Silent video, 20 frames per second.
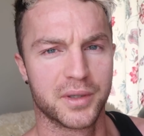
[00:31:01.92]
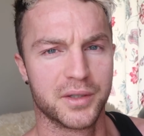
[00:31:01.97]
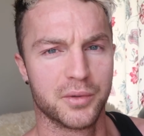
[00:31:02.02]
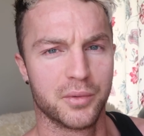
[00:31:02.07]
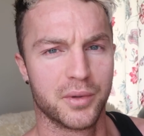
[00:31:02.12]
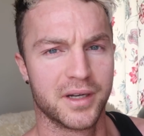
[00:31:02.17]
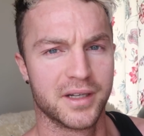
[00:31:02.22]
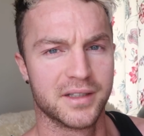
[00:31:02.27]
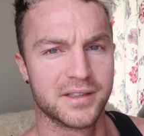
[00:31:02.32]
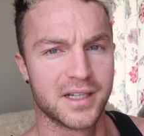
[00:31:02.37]
when you
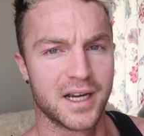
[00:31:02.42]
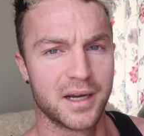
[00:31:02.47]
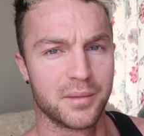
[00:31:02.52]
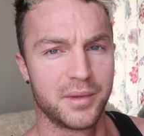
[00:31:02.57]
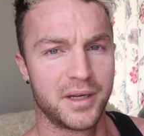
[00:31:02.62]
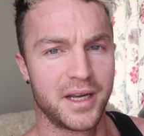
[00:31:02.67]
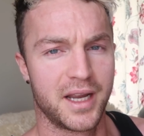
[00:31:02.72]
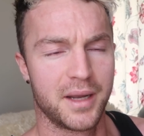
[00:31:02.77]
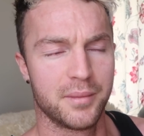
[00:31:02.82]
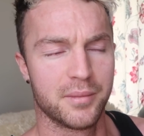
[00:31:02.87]
win a
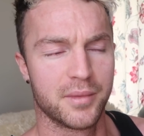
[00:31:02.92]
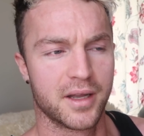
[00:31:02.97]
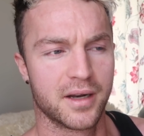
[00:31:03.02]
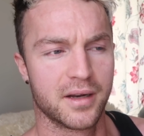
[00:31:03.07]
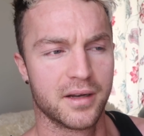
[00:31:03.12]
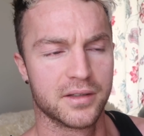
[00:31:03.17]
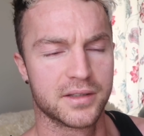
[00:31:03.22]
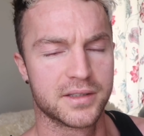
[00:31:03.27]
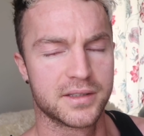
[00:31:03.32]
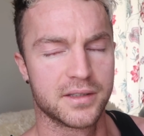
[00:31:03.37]
derby game,
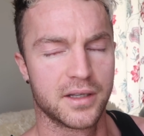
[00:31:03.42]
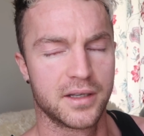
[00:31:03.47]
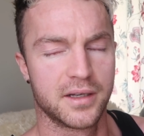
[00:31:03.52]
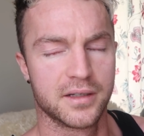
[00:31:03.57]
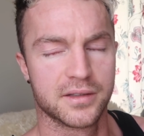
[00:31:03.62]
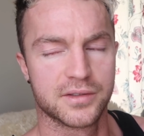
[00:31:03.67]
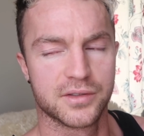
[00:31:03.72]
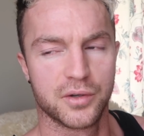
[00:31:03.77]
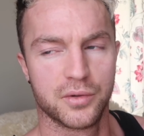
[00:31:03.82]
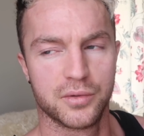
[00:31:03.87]
and
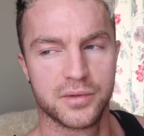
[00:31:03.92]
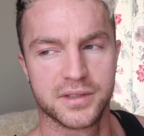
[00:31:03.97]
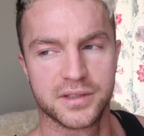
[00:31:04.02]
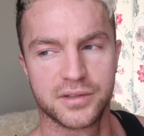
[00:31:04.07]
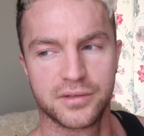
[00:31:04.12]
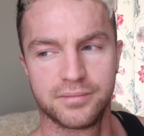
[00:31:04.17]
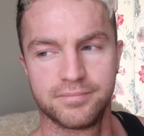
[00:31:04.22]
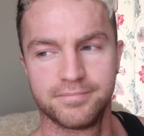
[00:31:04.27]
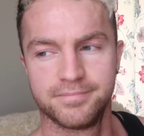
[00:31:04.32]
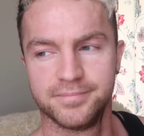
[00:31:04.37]
it's always
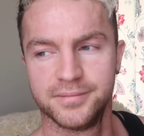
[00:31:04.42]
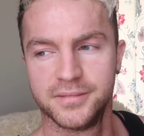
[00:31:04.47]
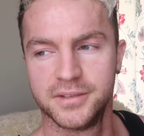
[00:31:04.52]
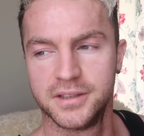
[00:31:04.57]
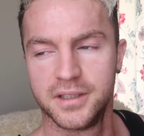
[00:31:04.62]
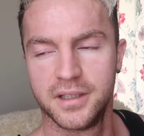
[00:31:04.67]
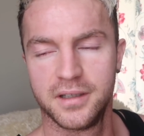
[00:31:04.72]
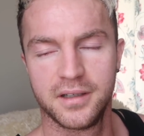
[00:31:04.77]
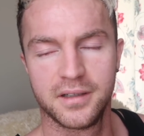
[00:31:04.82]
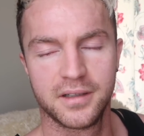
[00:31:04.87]

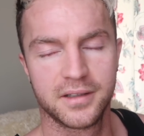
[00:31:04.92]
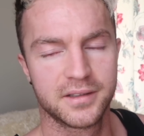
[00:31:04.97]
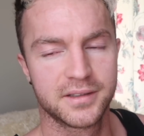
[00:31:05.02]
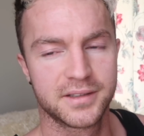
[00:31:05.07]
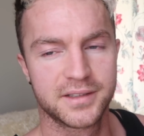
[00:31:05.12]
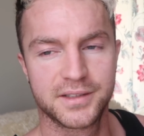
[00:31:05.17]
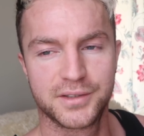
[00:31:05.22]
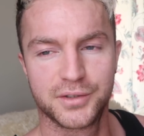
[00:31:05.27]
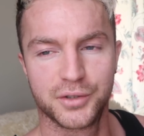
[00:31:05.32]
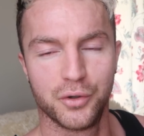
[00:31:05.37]

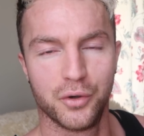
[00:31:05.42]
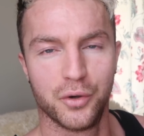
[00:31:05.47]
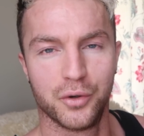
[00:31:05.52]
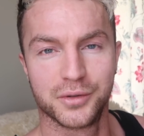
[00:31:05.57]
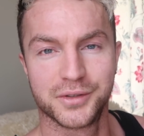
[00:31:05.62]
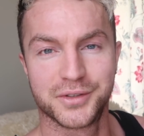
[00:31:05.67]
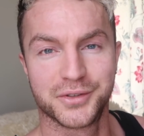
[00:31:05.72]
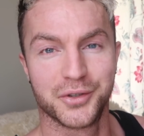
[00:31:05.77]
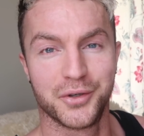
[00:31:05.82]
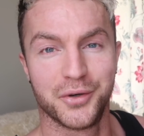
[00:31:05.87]

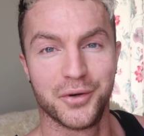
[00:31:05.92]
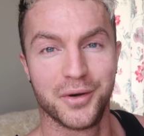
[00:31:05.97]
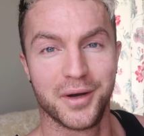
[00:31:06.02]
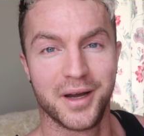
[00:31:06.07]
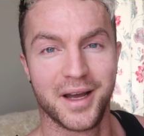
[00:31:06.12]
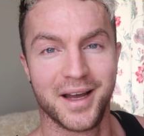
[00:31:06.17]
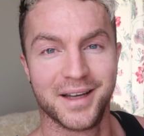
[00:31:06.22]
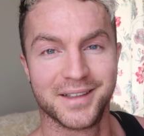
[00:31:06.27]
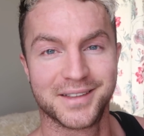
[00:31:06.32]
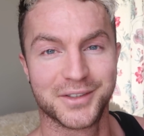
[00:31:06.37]

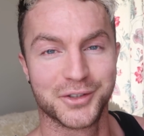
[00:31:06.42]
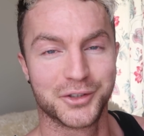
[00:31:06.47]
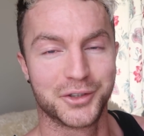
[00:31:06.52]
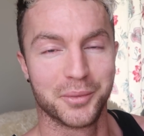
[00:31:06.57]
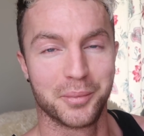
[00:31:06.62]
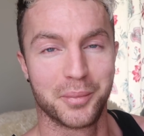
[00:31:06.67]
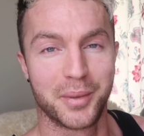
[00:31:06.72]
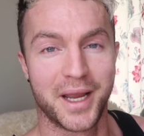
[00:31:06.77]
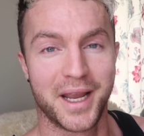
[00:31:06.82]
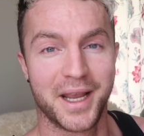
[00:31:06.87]
such
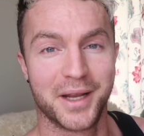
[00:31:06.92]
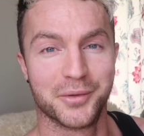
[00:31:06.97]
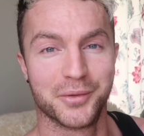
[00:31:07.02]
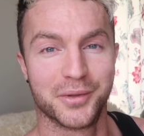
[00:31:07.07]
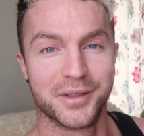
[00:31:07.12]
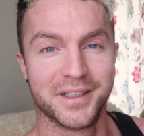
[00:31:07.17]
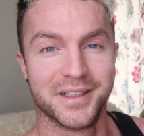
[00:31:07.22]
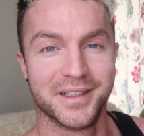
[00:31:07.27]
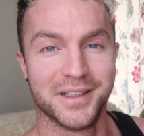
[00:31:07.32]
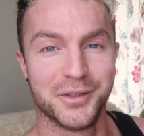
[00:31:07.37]
a pain
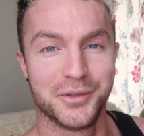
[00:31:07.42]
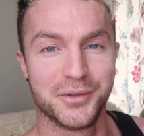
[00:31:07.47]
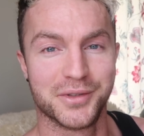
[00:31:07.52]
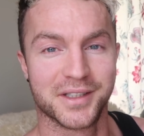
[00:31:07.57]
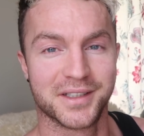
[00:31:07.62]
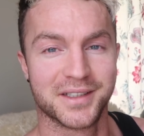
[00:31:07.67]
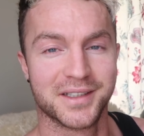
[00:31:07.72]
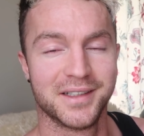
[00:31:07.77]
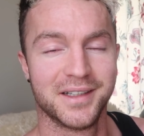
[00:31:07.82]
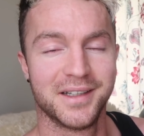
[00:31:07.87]
when you lose
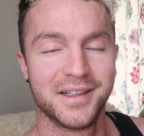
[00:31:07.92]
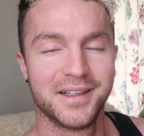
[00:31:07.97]
it.